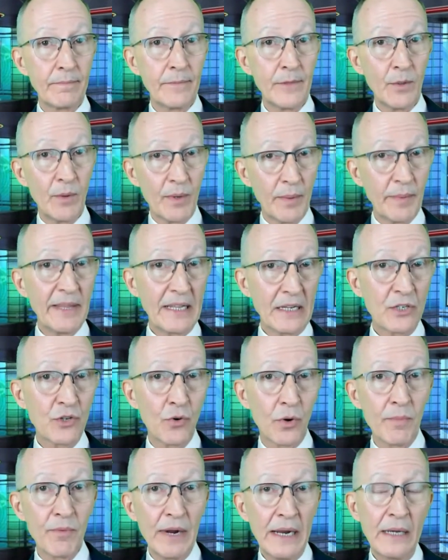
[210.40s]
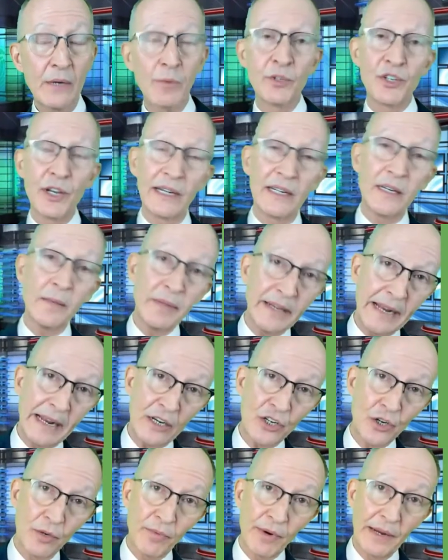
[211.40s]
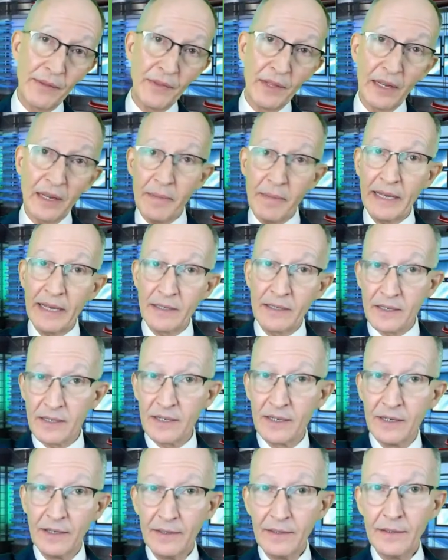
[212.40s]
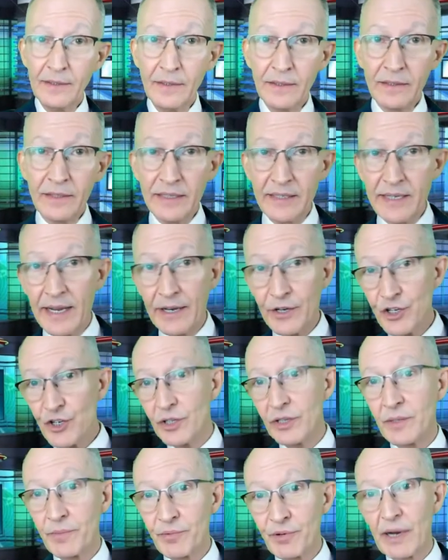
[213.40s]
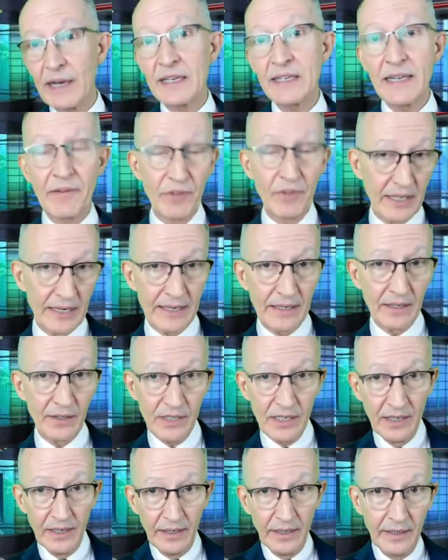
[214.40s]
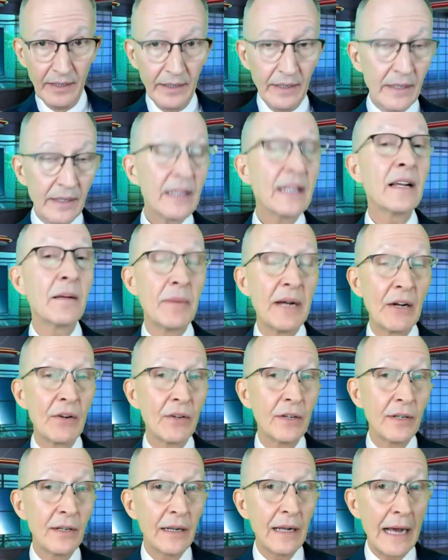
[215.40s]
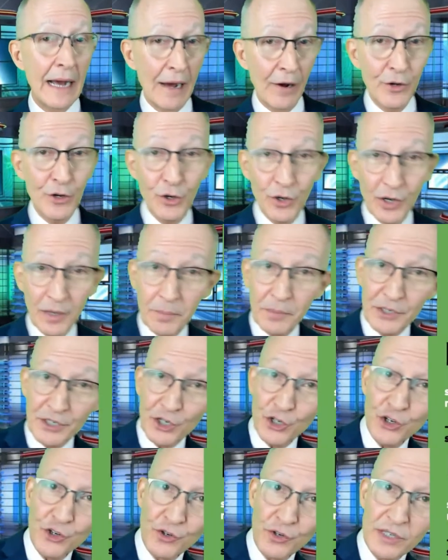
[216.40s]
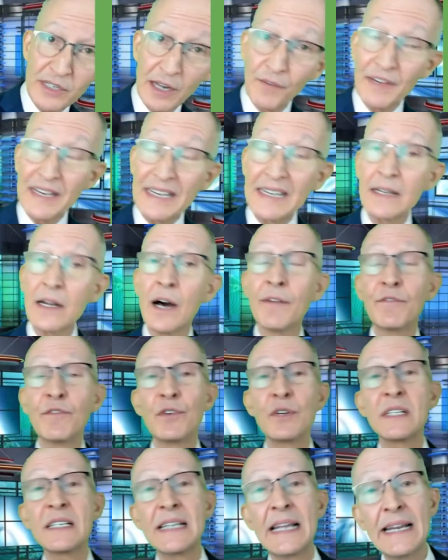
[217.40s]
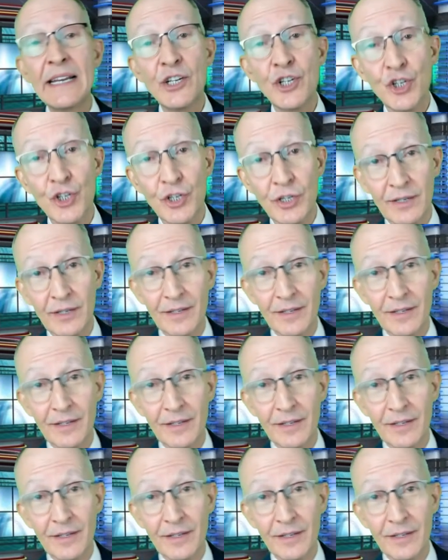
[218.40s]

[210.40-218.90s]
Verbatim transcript: You want to be that store brand, or would you like the national brand that commands the attention, the price, everything else? Think about how you're going to position yourself in conversation,